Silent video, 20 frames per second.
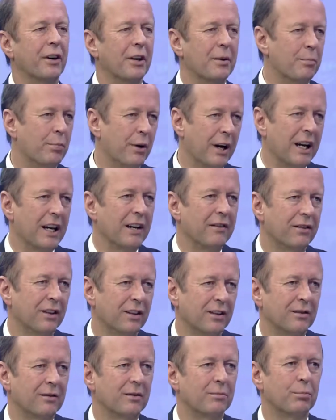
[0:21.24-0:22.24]
brave
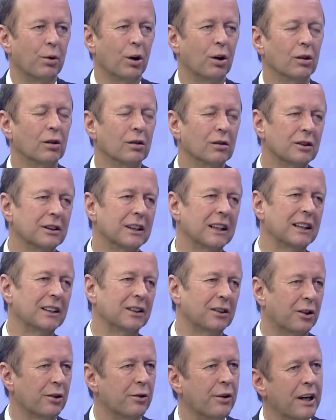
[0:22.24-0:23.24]
and bold
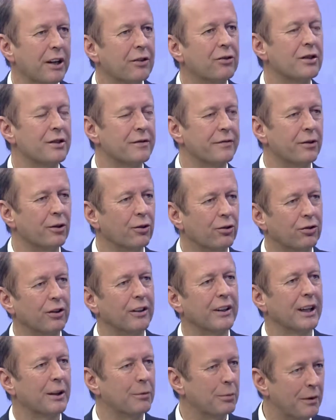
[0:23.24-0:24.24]
and courageous future
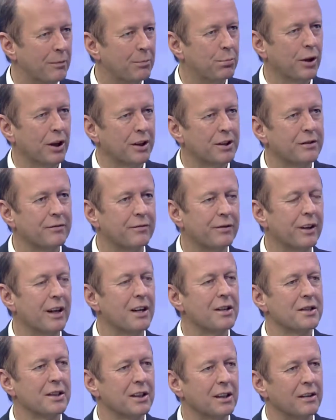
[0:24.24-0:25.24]
that we've plotted for
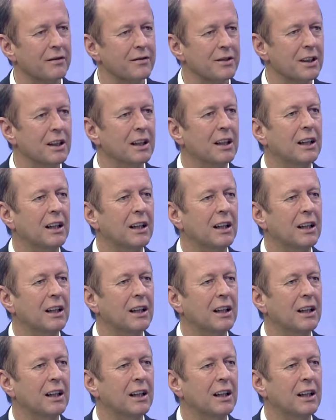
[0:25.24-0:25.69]
ourselves.